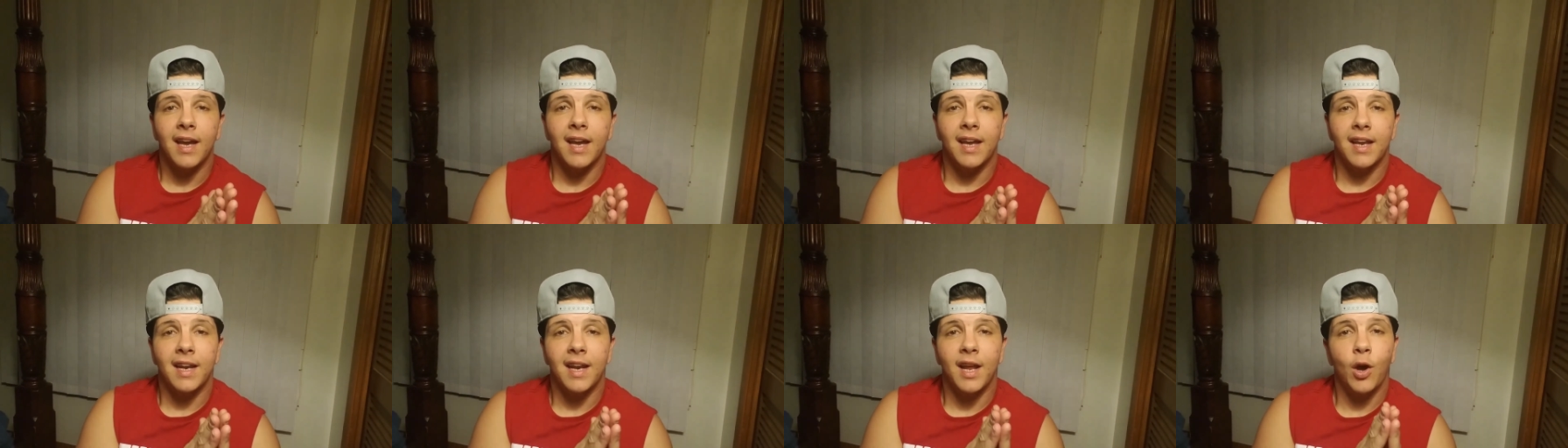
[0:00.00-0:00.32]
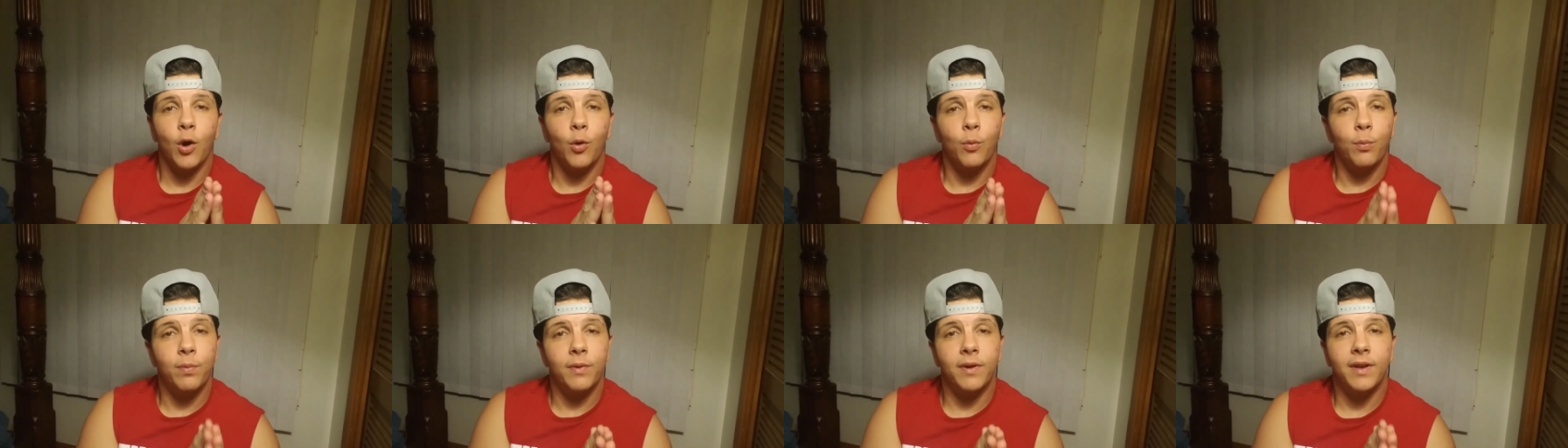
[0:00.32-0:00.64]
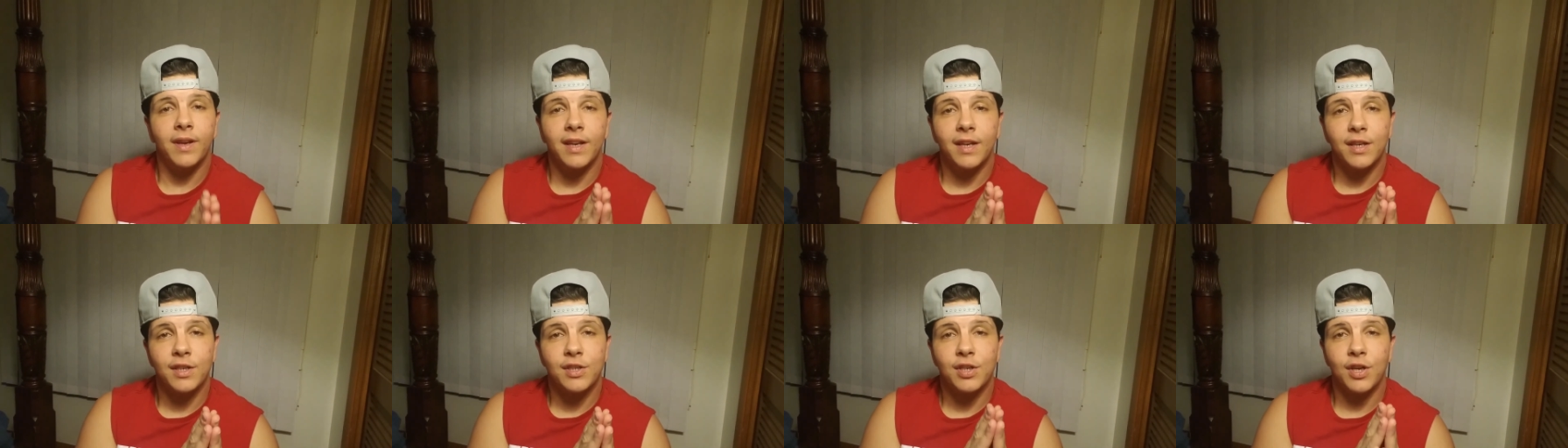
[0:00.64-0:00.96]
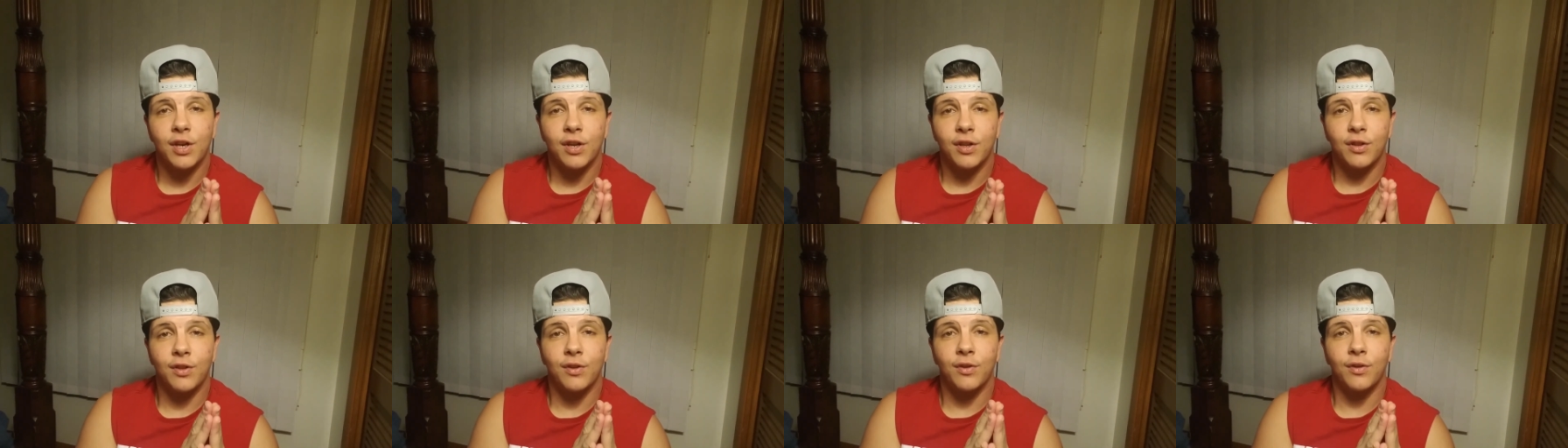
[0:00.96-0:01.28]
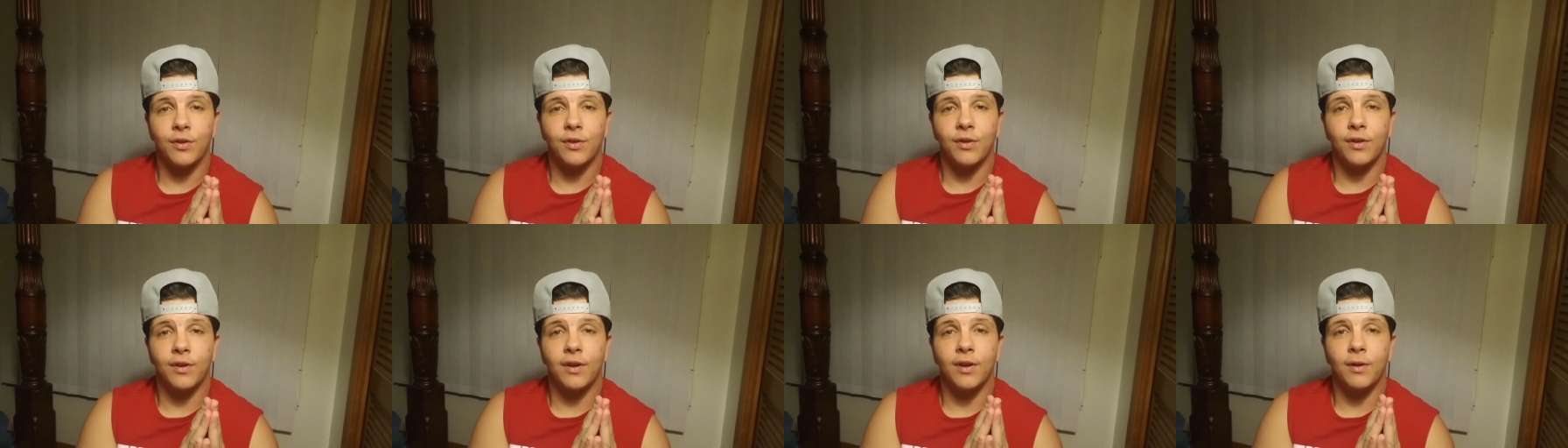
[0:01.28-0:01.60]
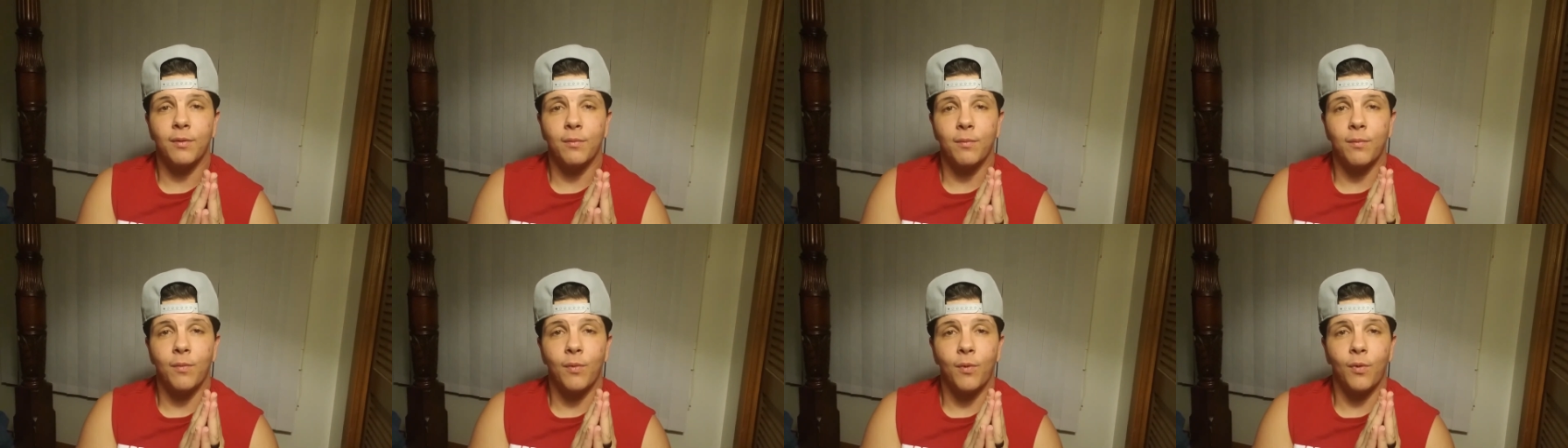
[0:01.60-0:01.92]
and helping each other
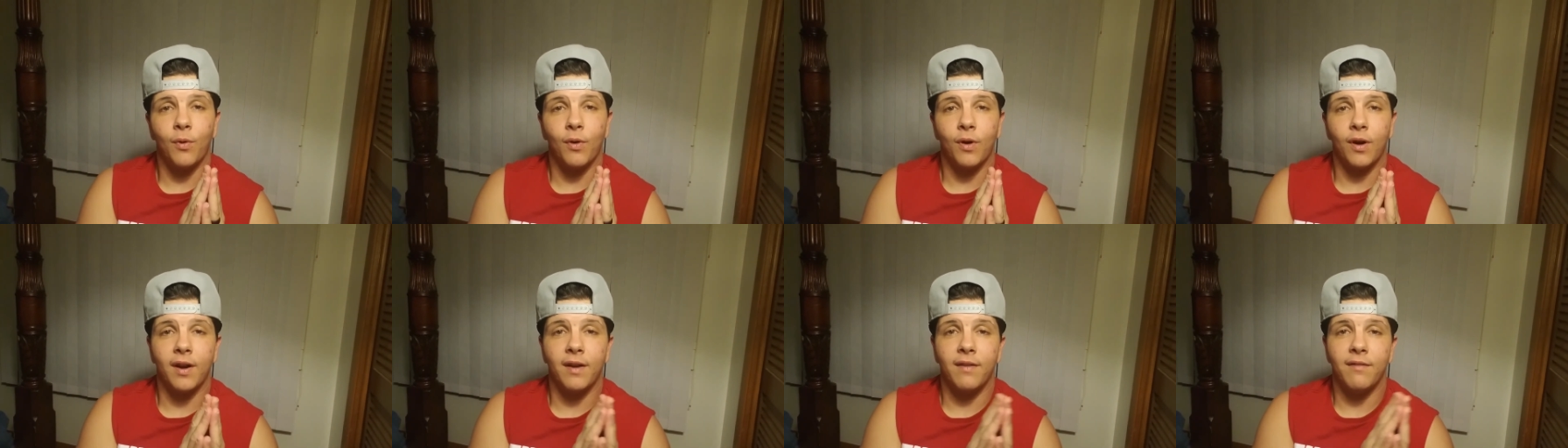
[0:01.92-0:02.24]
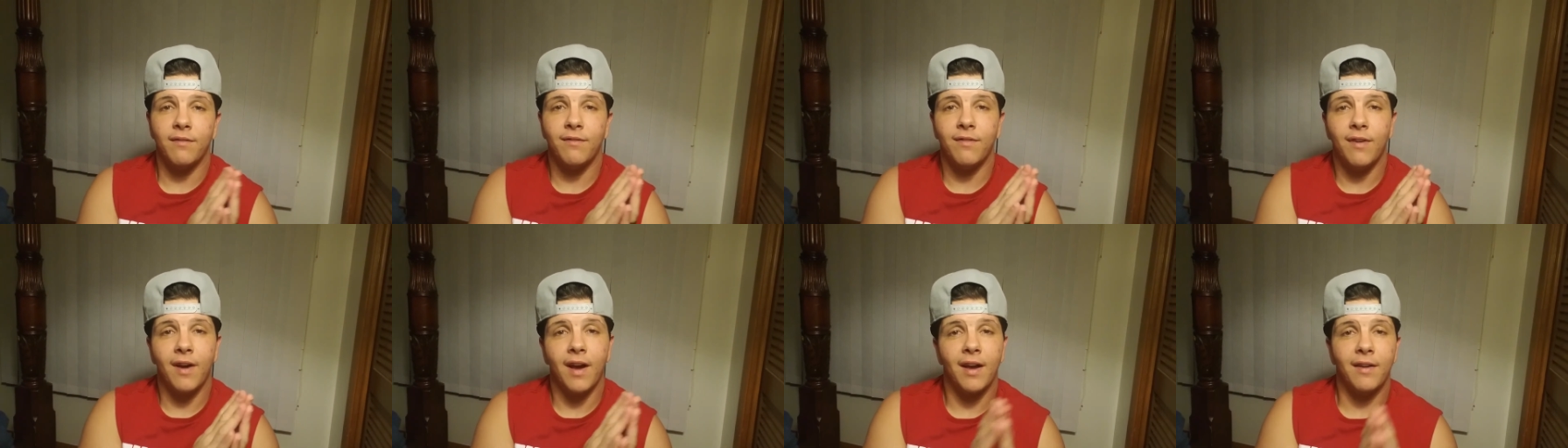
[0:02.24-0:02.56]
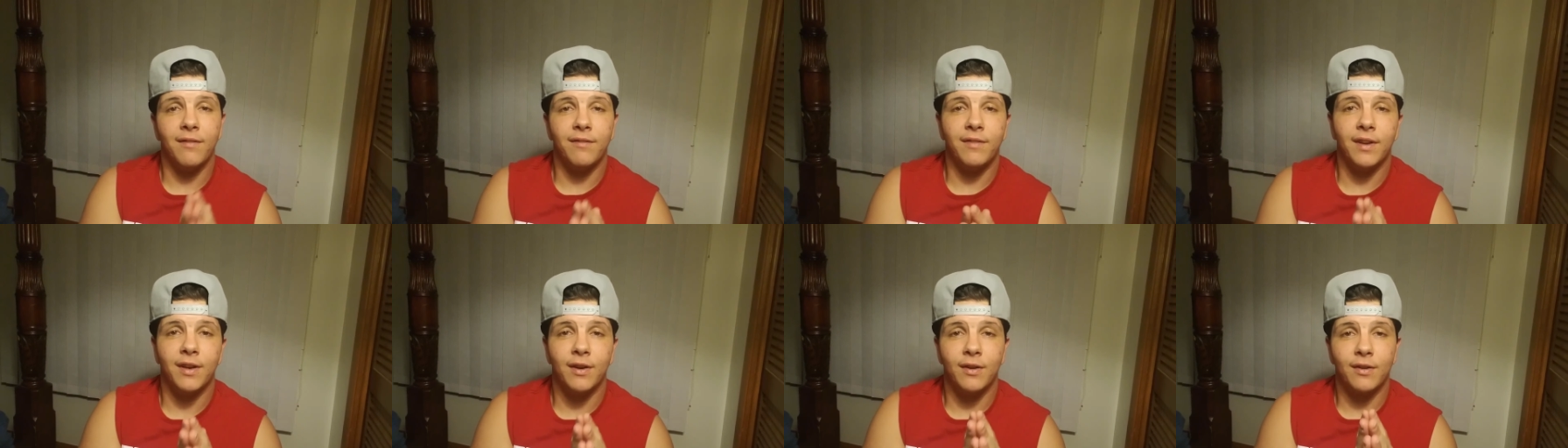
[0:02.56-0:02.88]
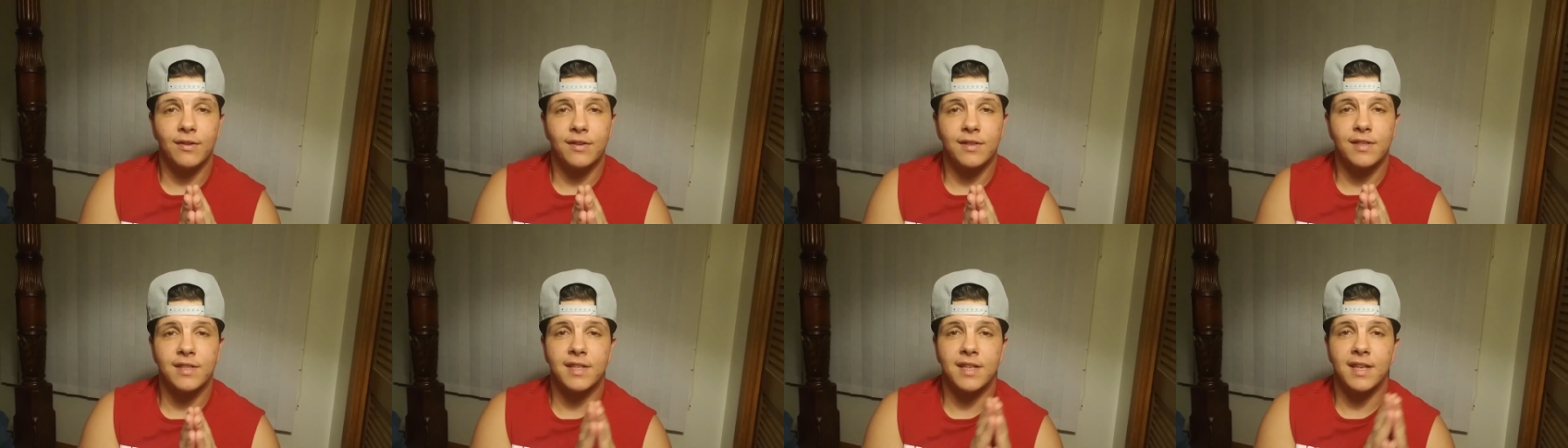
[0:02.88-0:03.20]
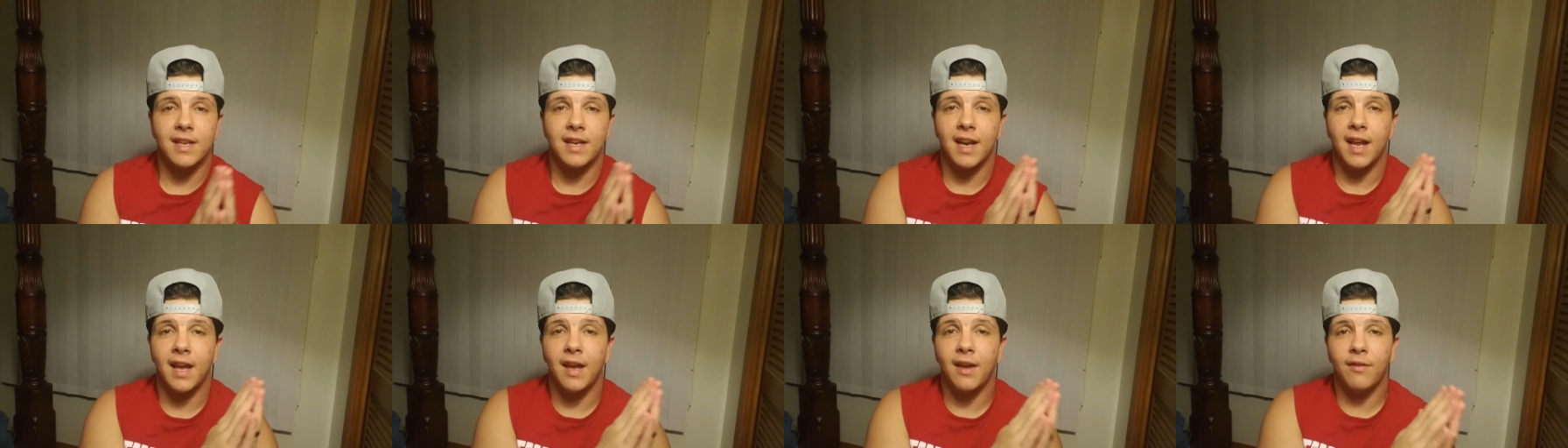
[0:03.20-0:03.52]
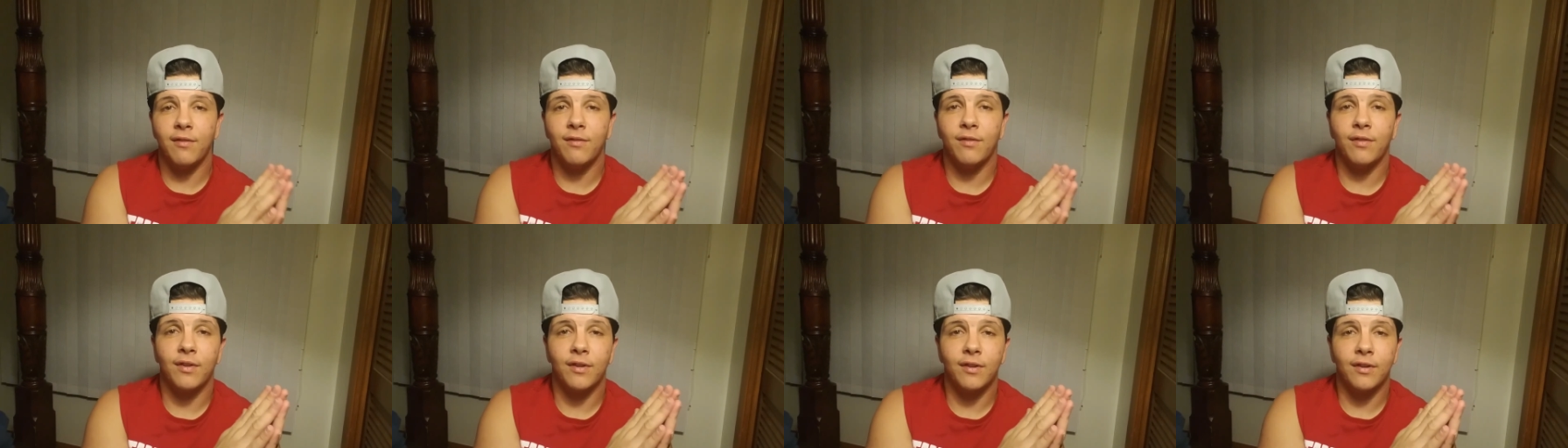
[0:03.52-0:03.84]
more in five years than
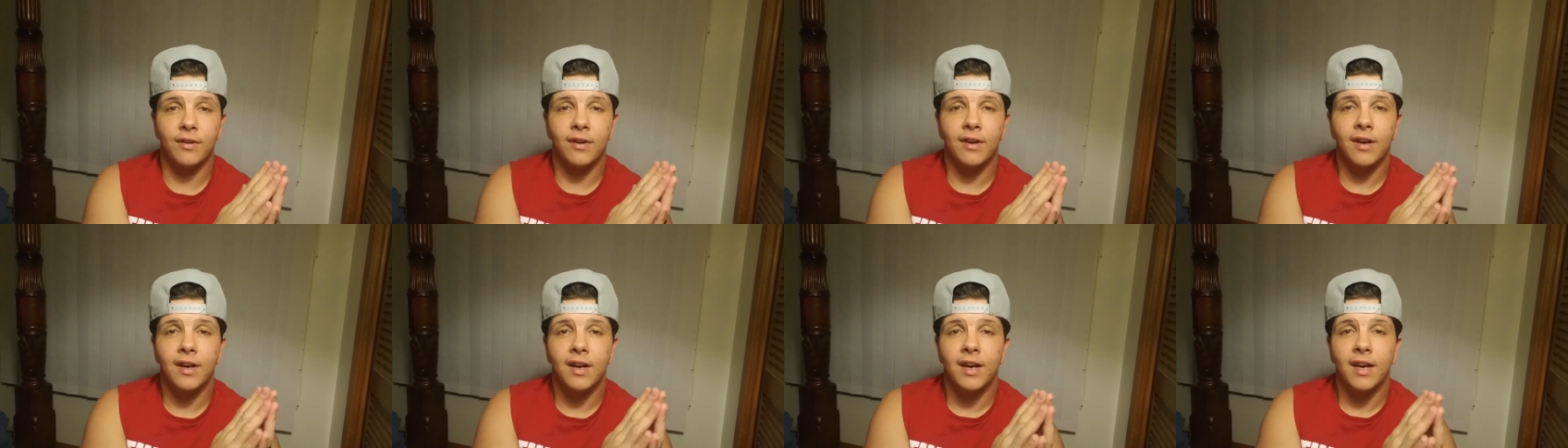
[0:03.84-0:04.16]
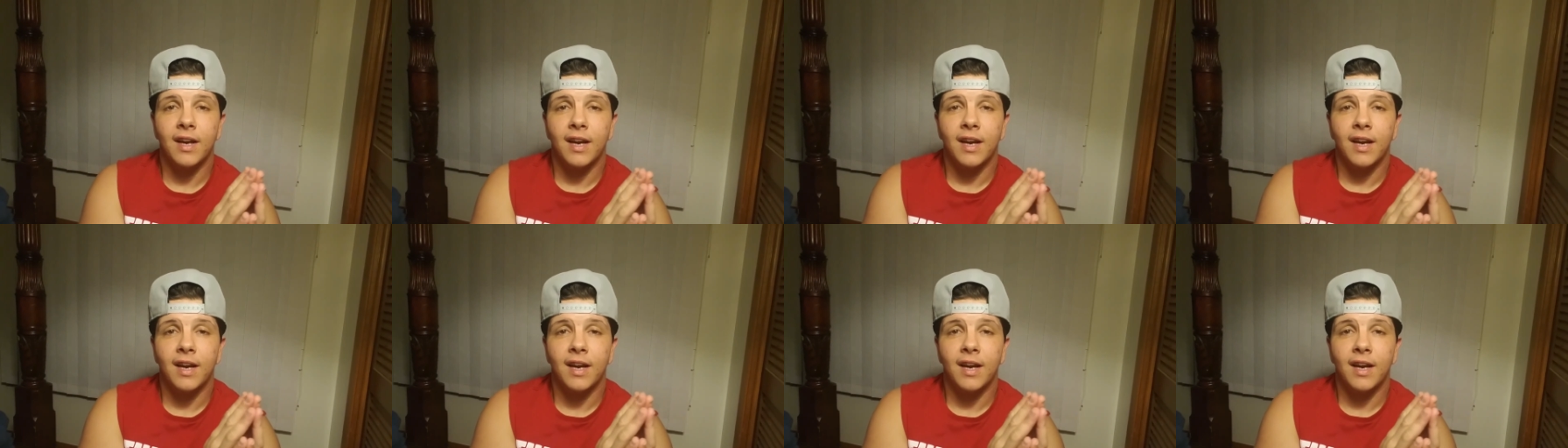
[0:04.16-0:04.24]
ever